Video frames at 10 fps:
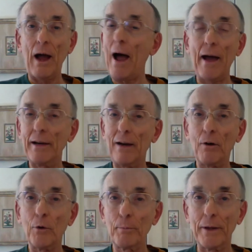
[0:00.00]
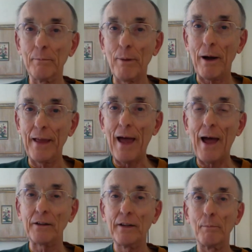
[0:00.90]
I never was bitten by the
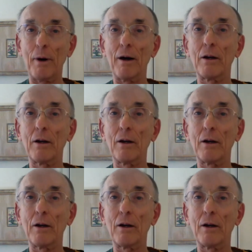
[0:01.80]
acting bug,